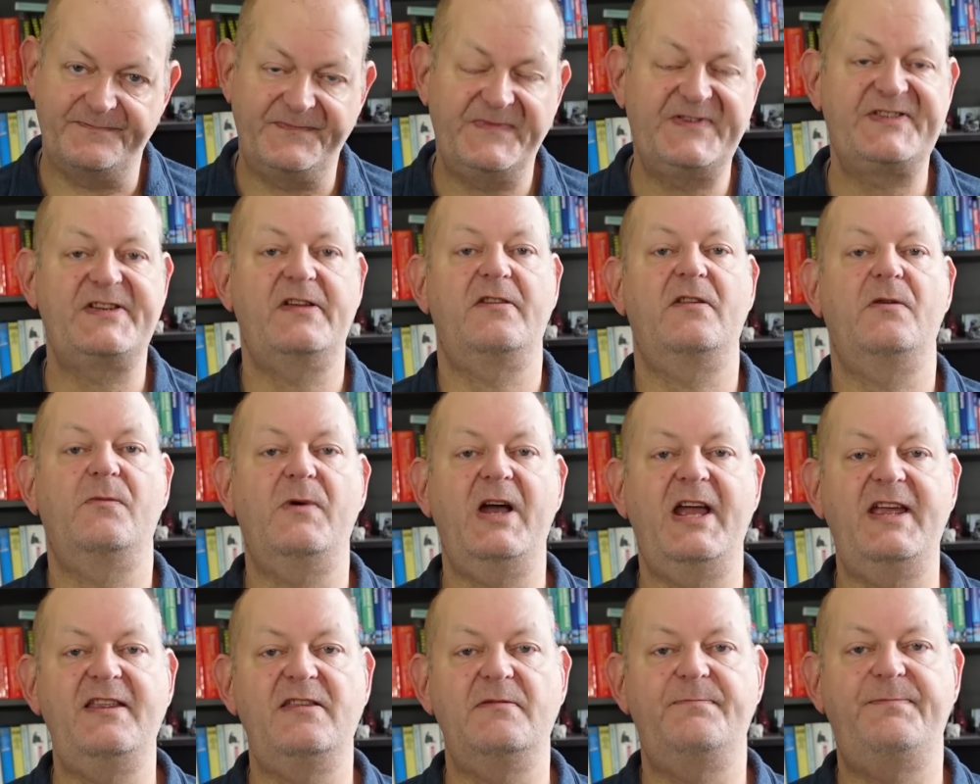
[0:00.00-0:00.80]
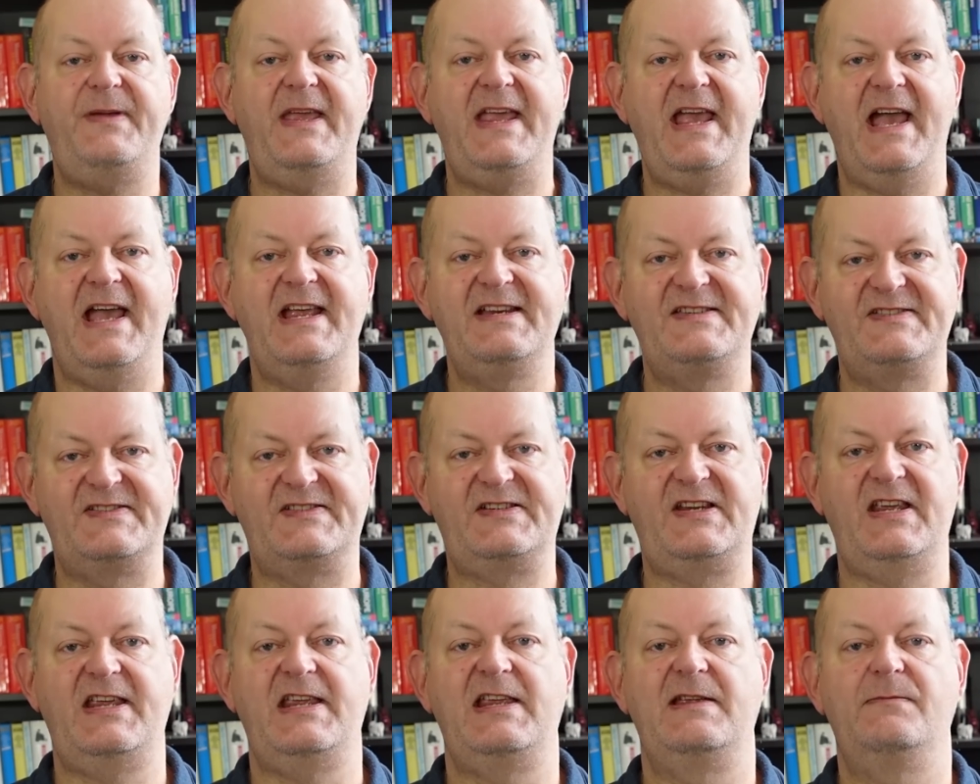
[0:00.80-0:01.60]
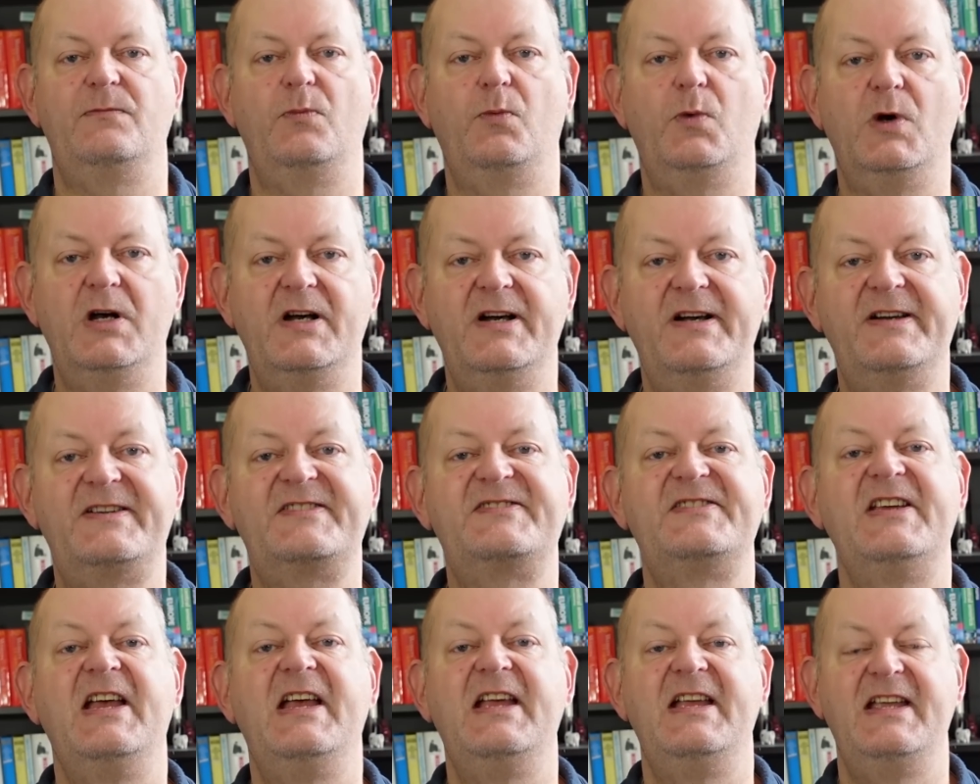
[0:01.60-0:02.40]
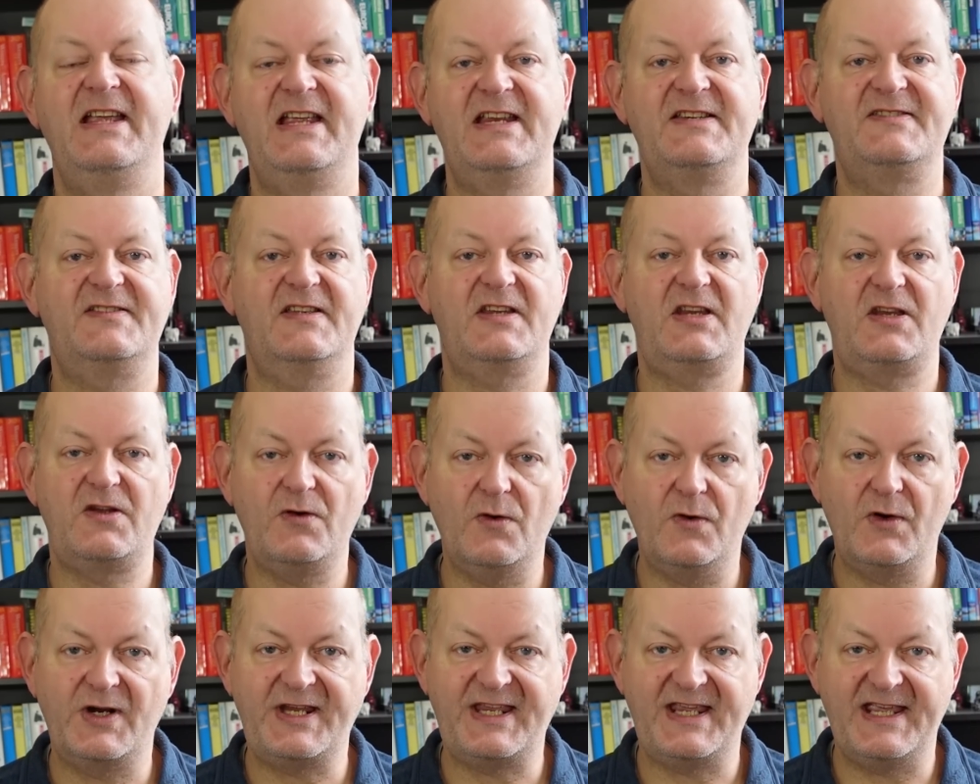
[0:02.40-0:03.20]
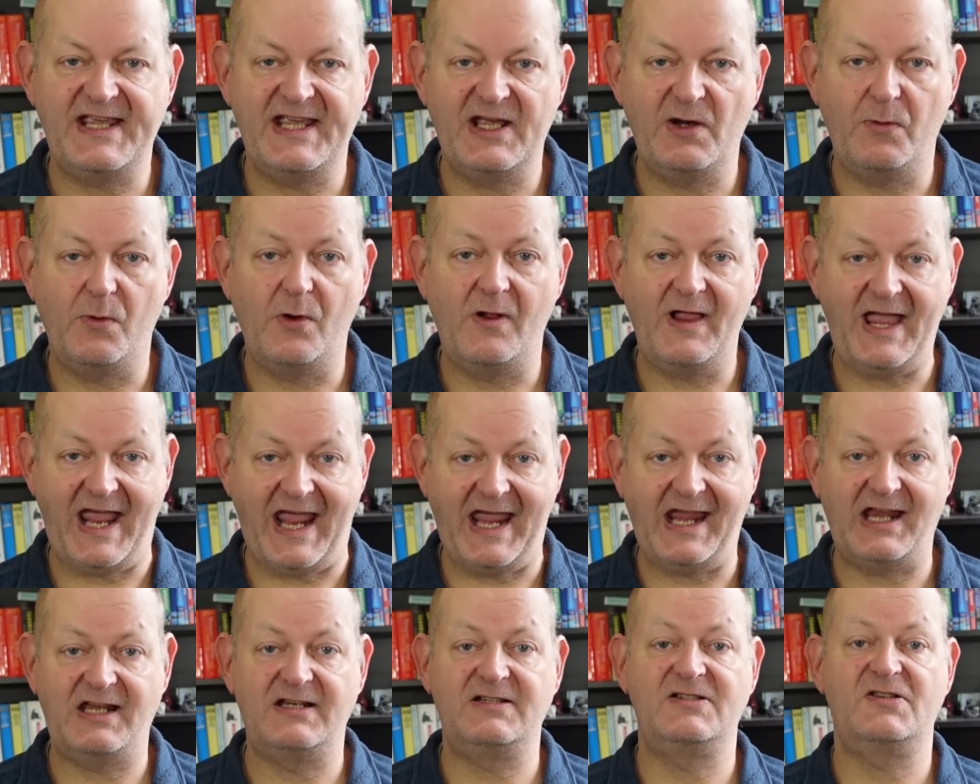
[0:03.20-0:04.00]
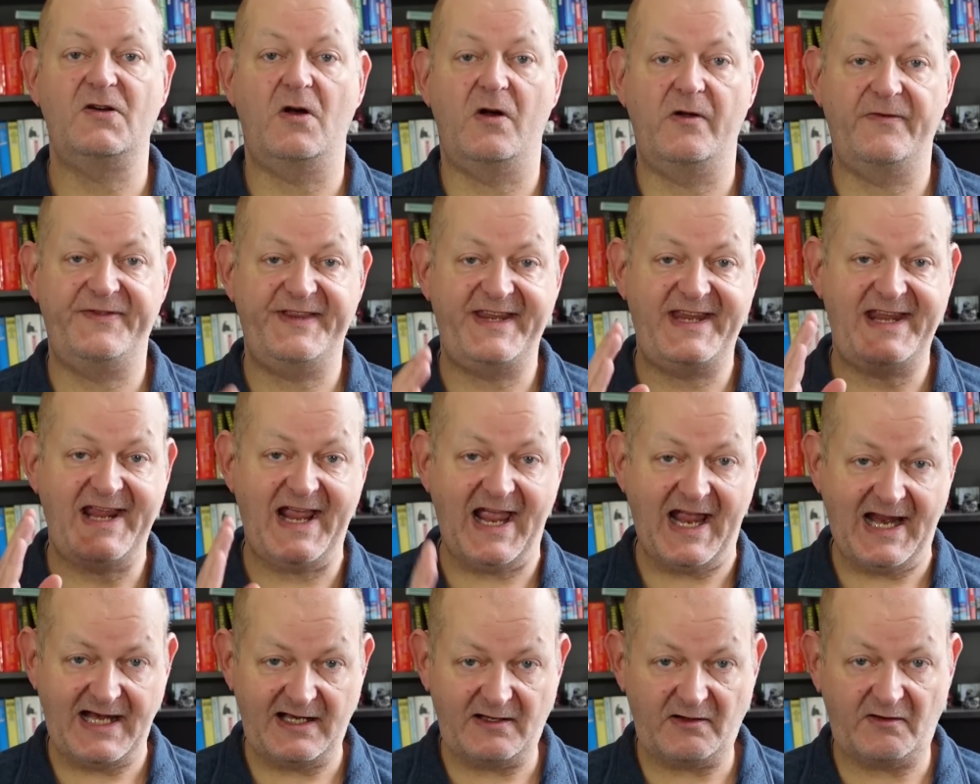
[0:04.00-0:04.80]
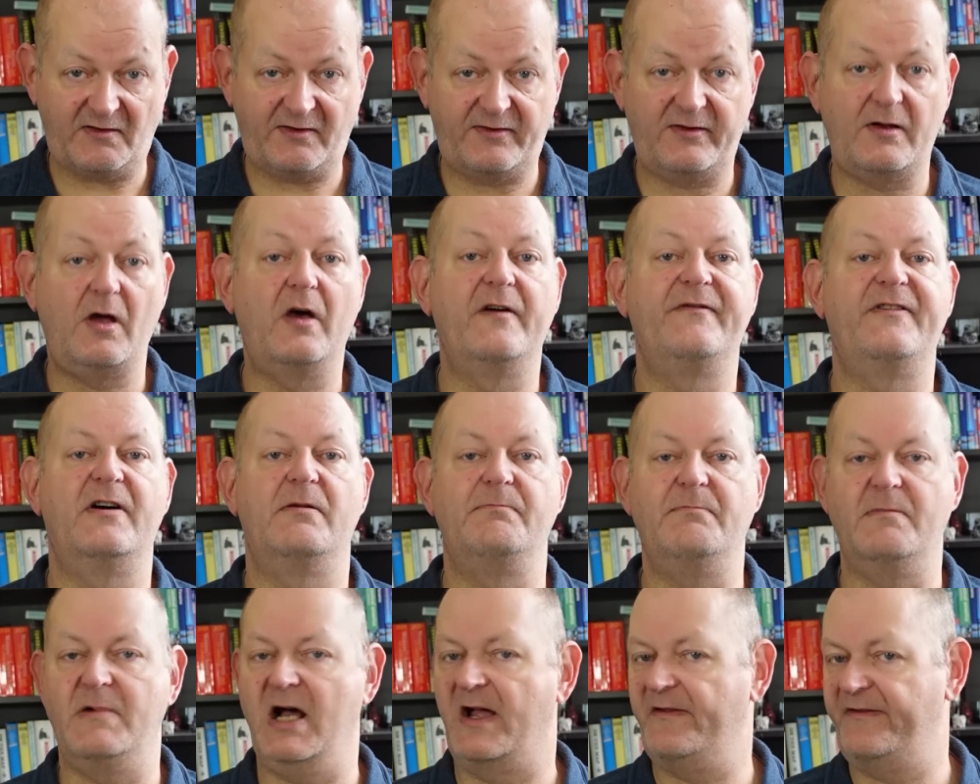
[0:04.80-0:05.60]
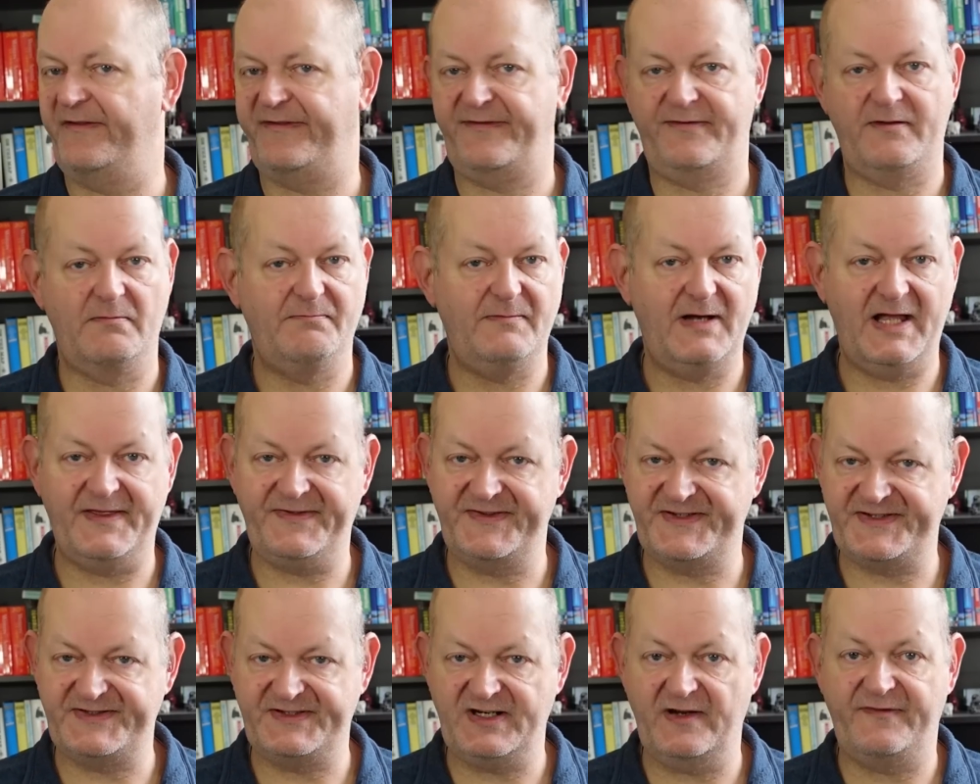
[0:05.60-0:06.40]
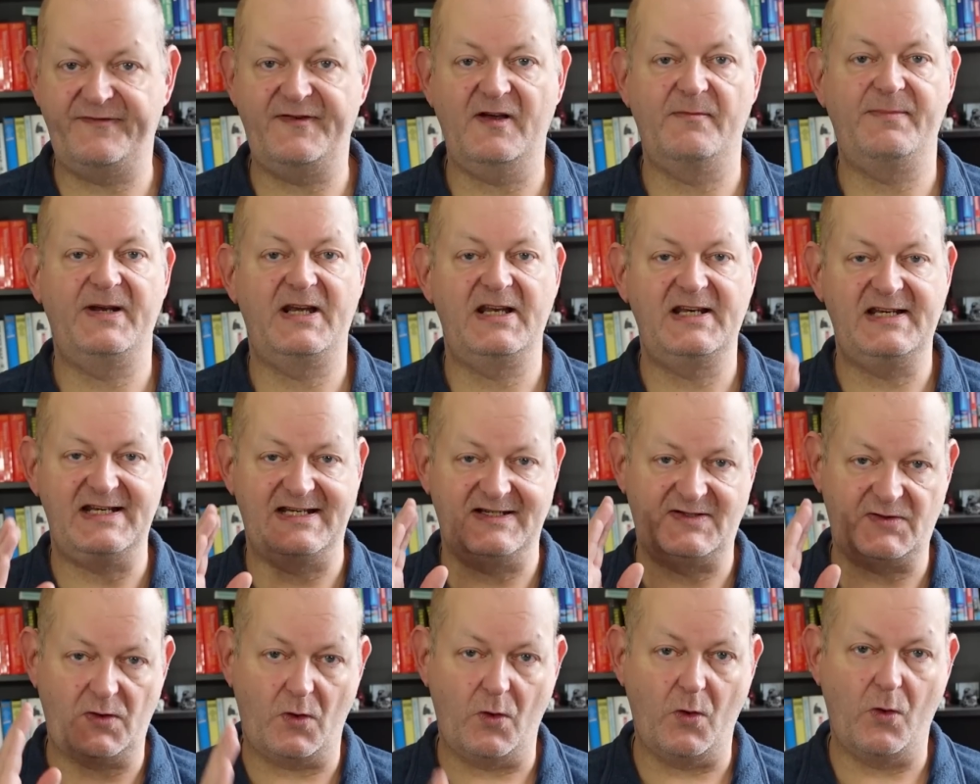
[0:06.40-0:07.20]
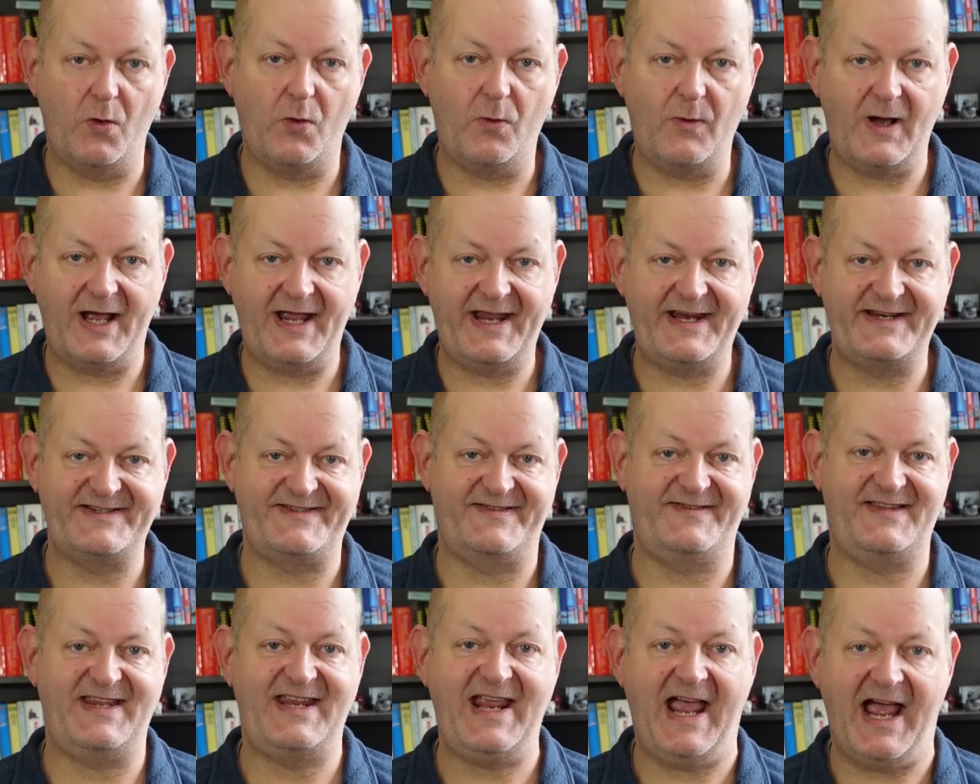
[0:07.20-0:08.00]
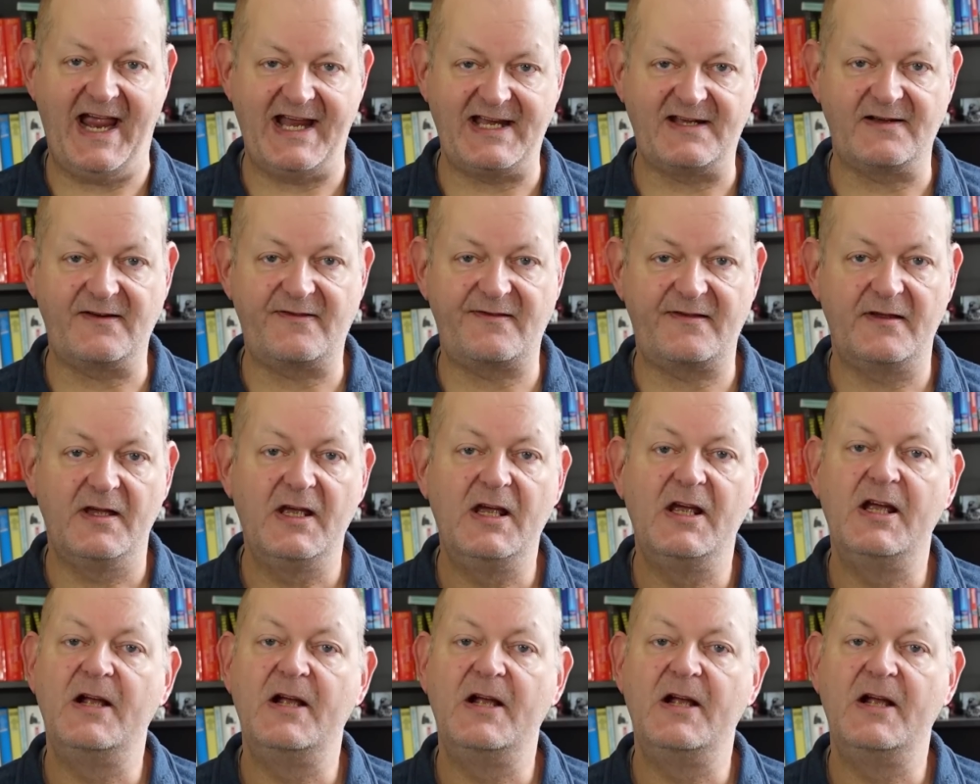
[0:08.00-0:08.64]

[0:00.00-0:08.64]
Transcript: So the way the BA scheme works is that your year will end on the 8th of a month. The months differ, but it is always the 8th.